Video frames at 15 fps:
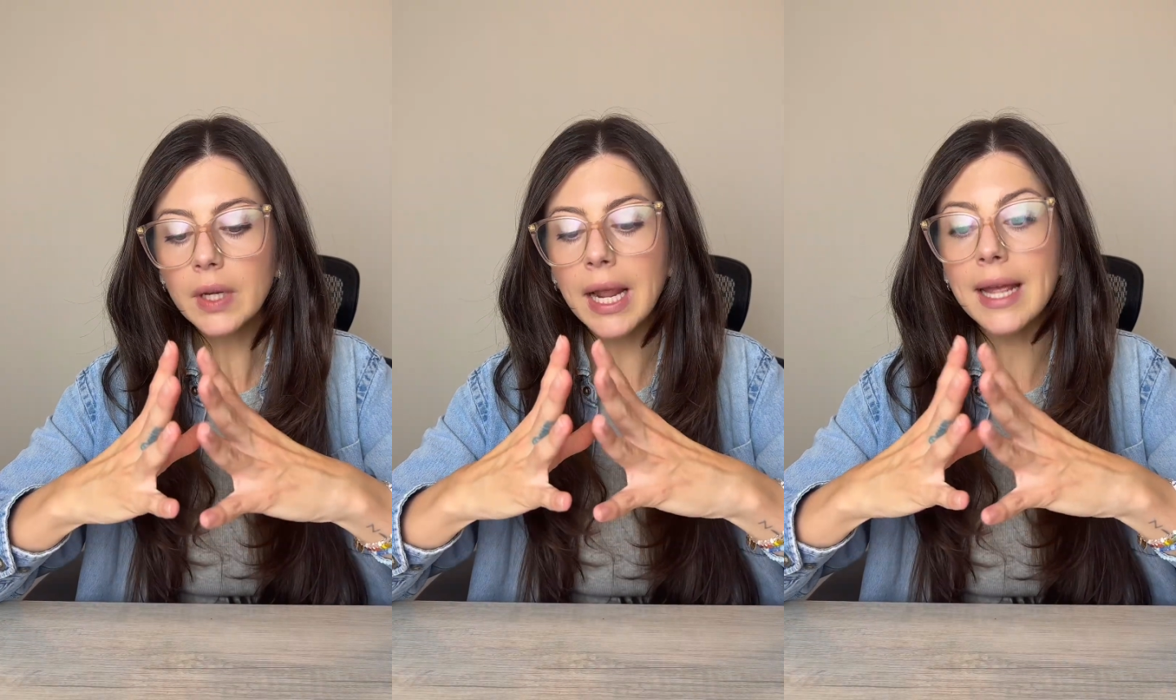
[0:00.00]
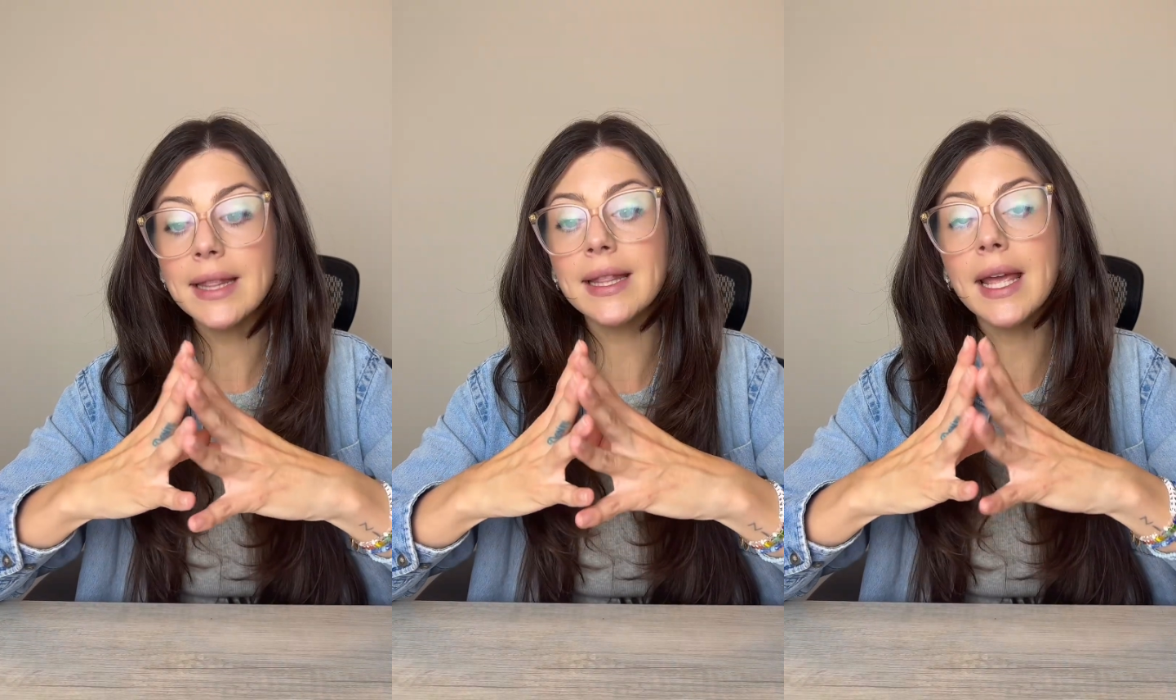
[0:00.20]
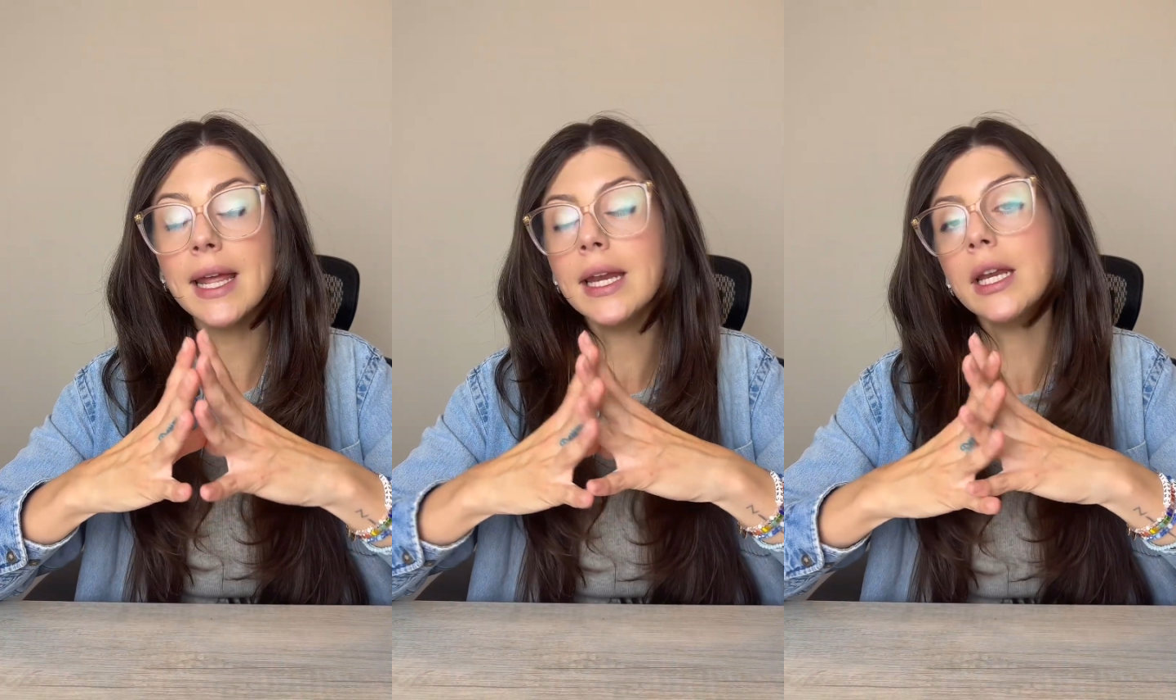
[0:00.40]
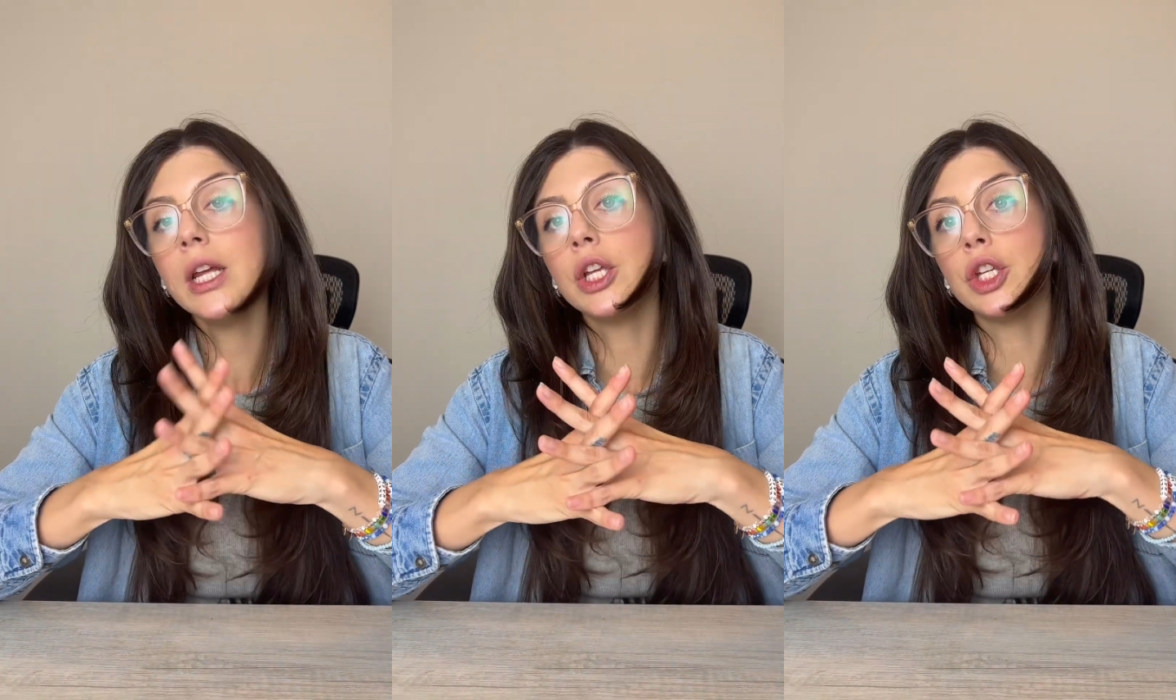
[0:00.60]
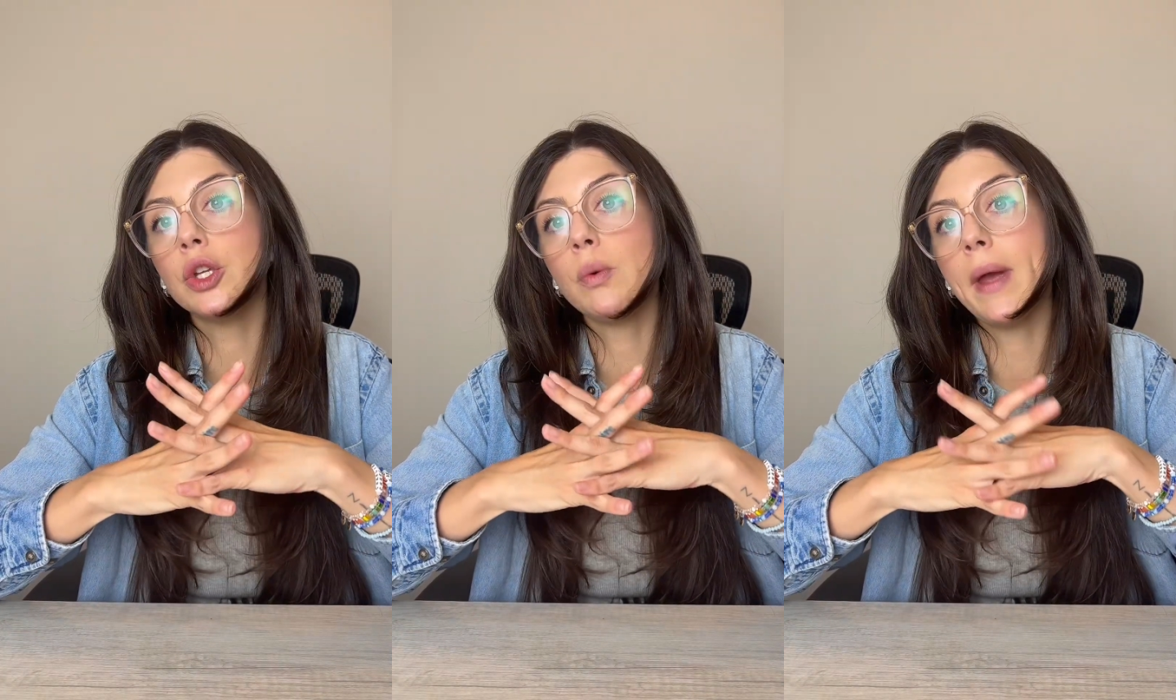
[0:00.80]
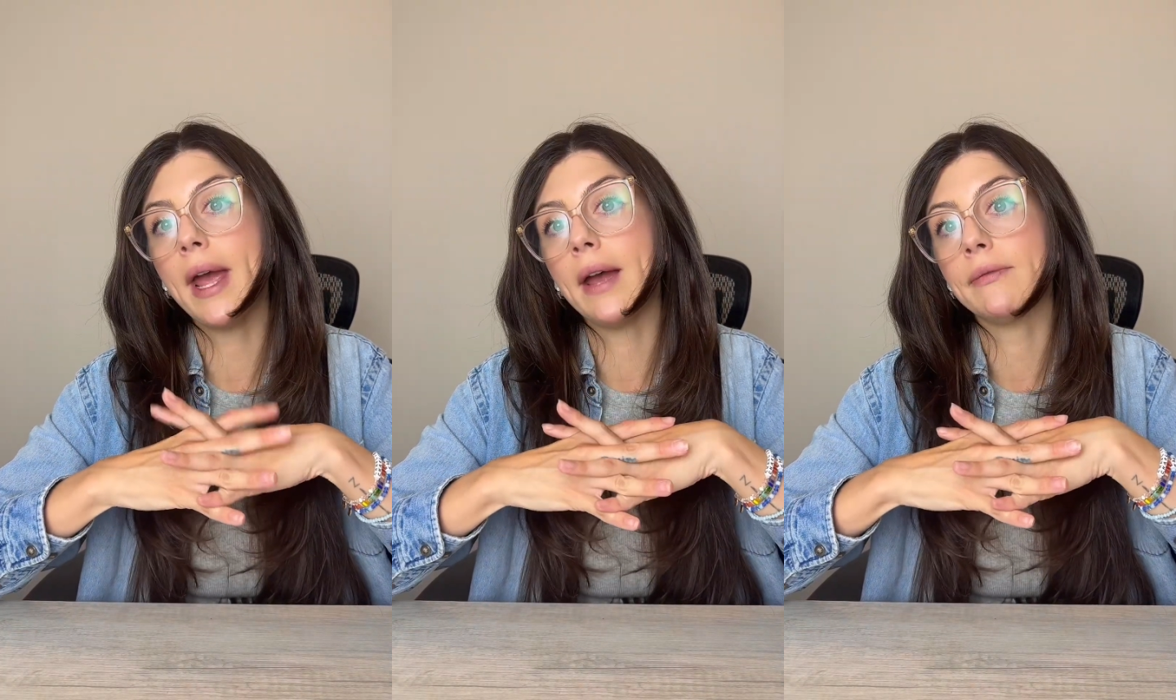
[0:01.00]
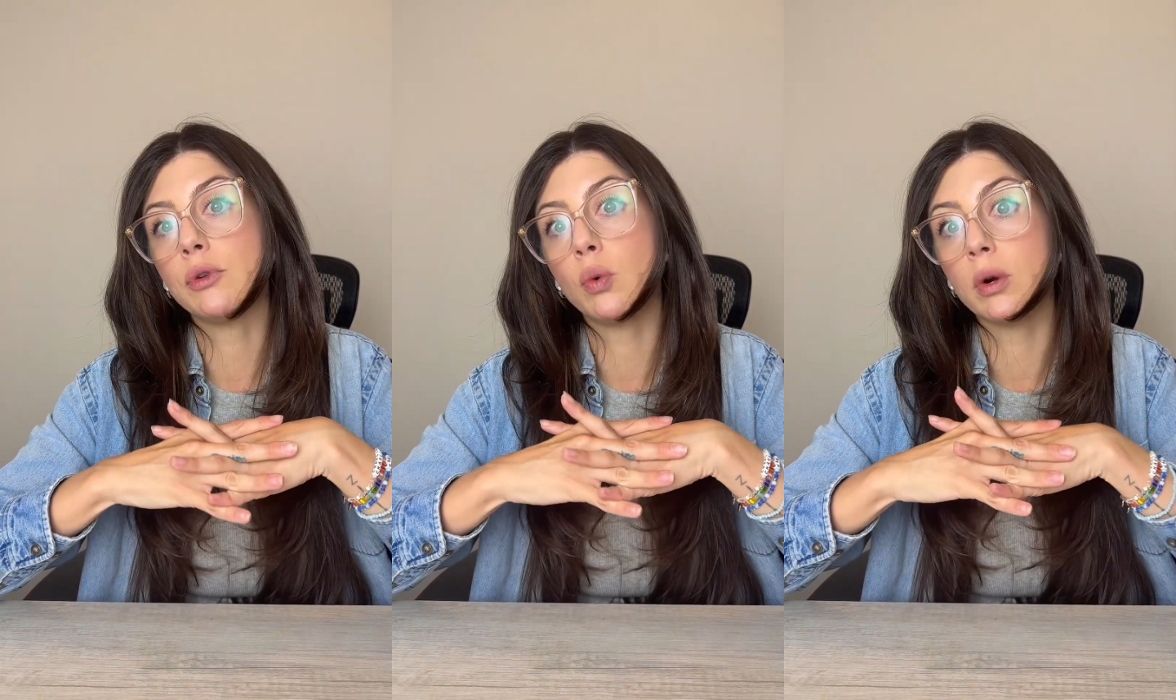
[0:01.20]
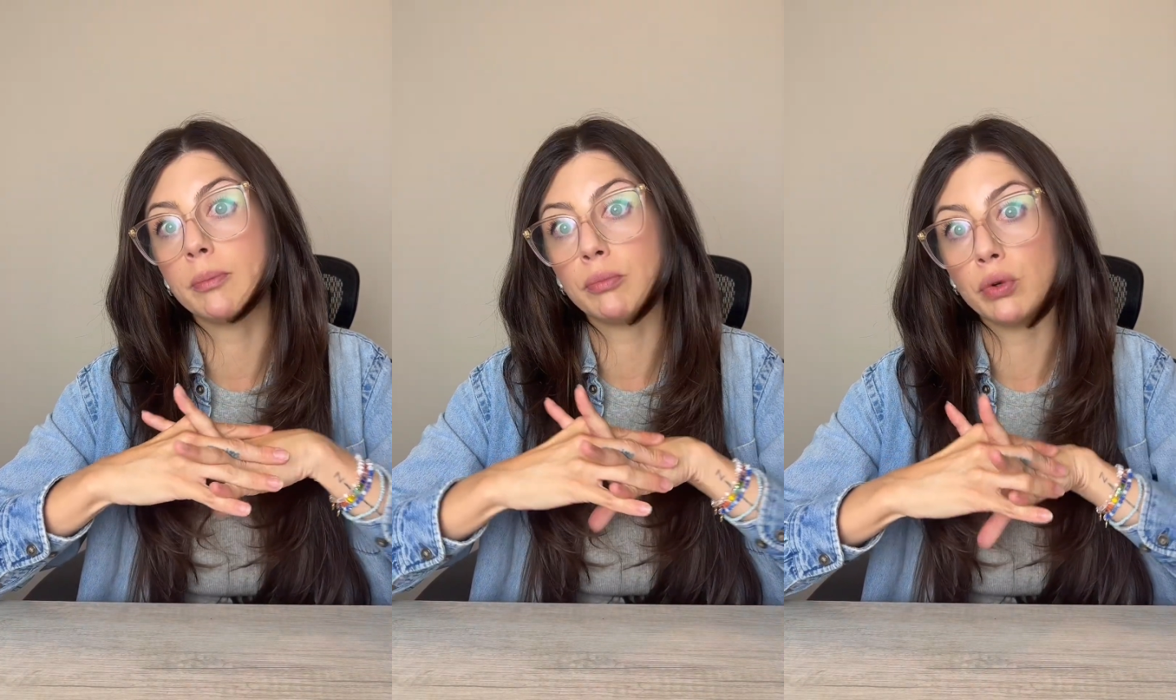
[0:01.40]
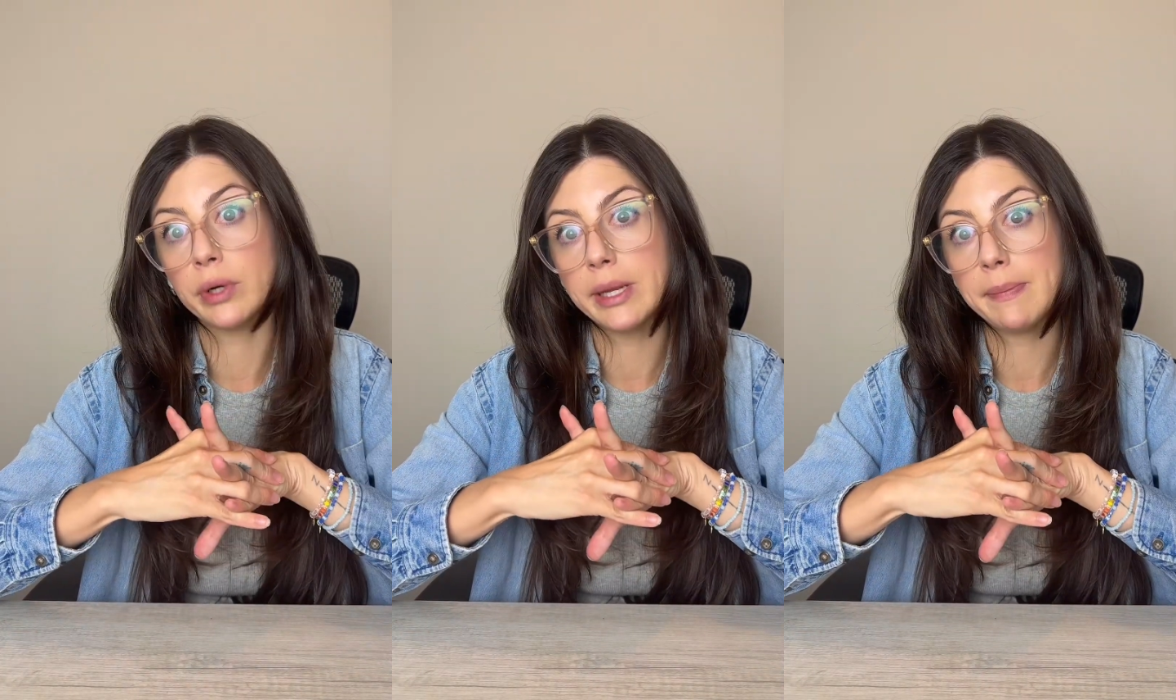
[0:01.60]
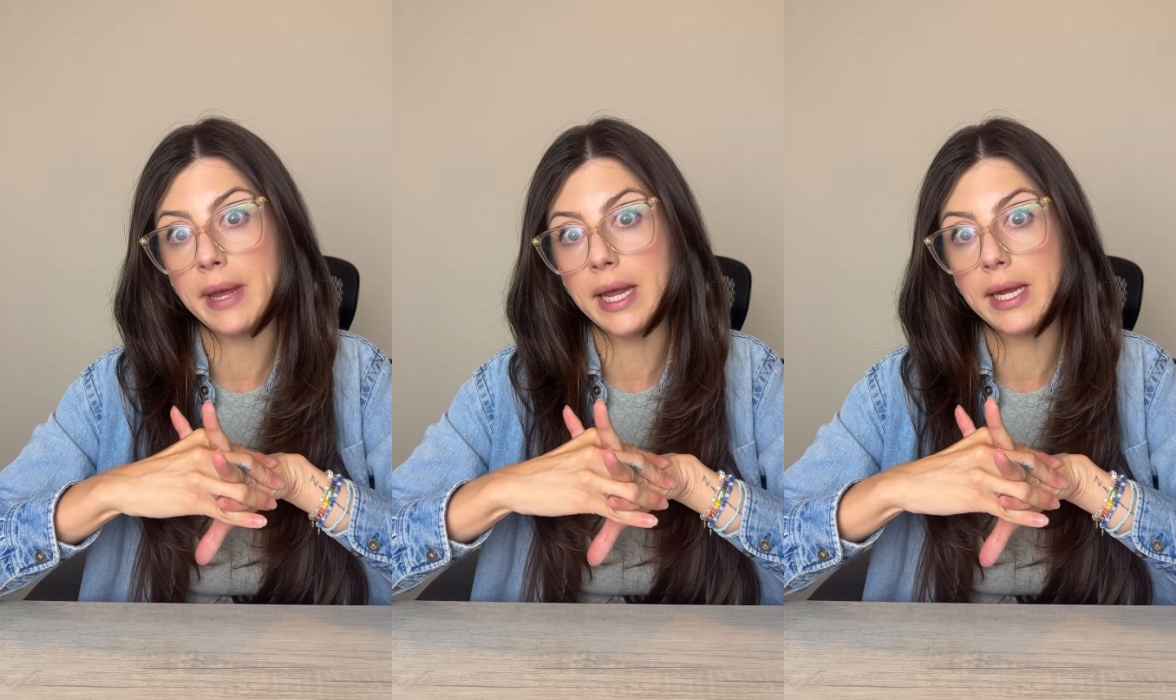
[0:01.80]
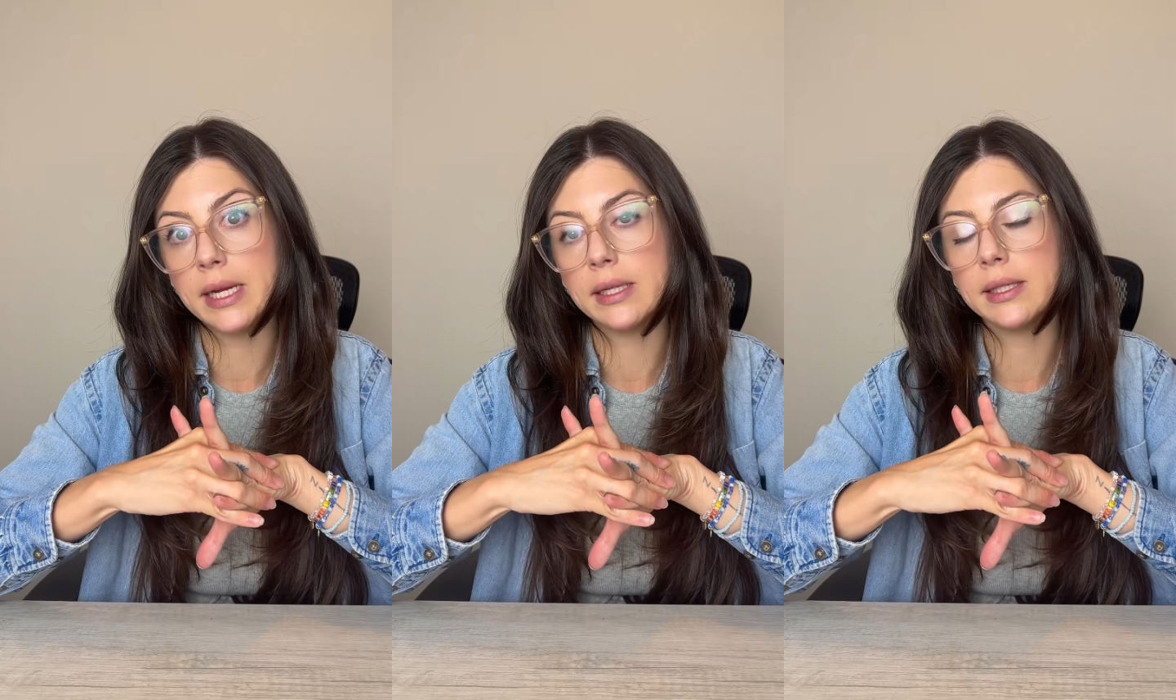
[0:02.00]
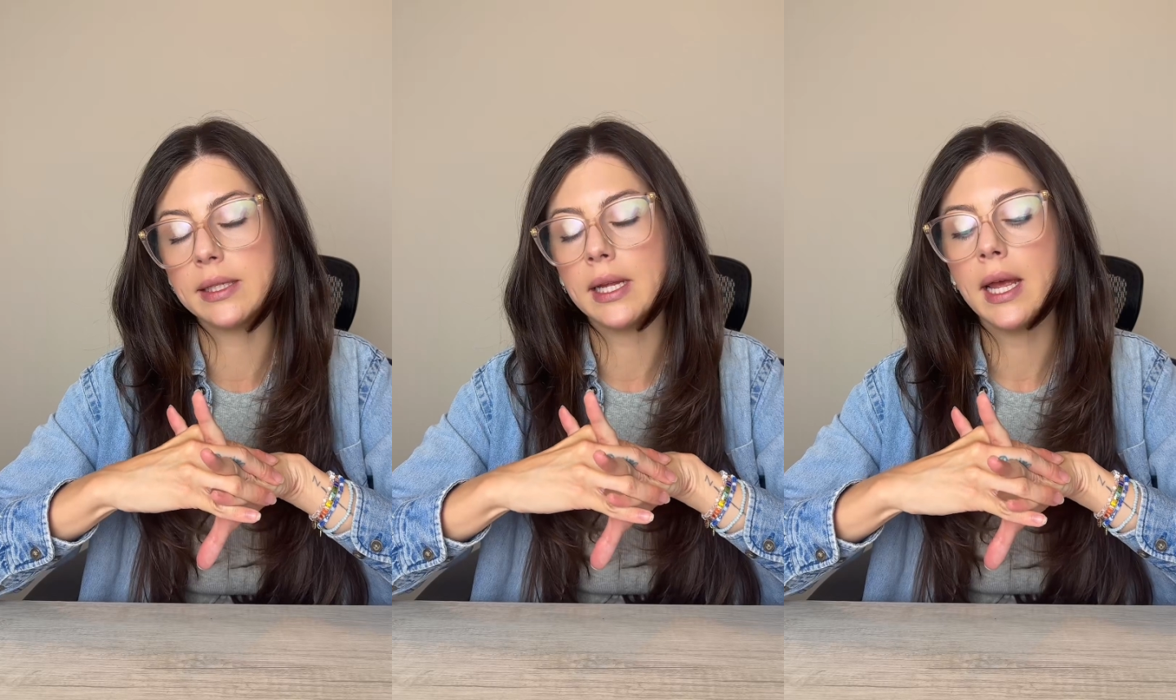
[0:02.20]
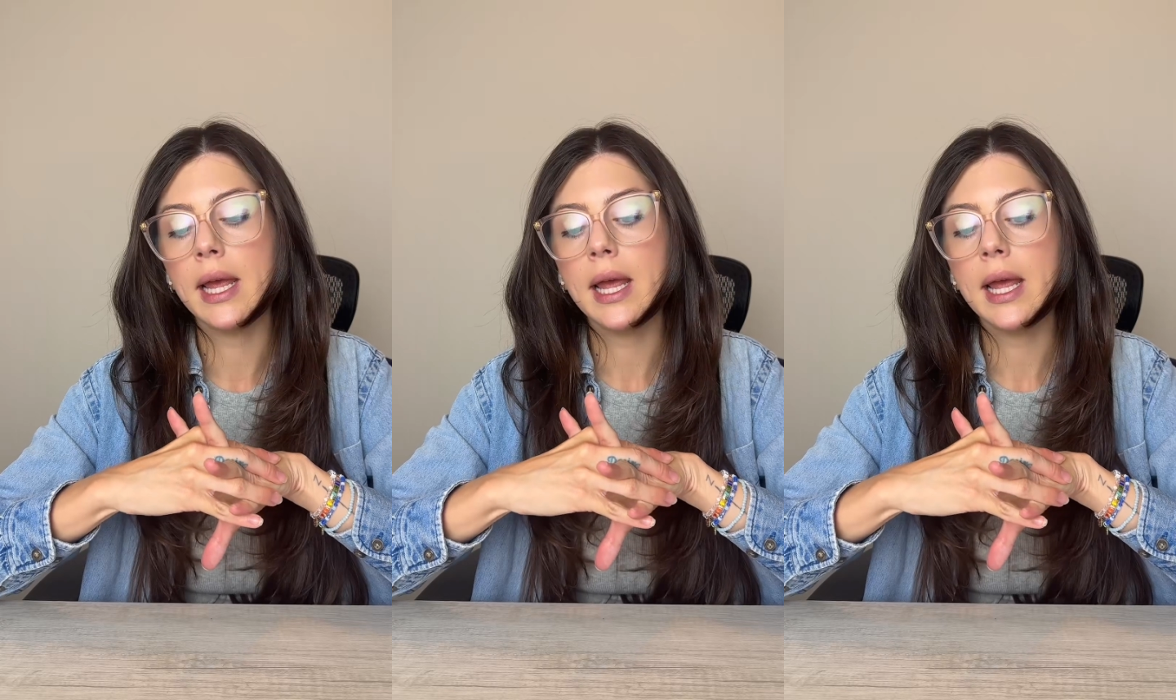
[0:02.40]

And then you have your prepaids.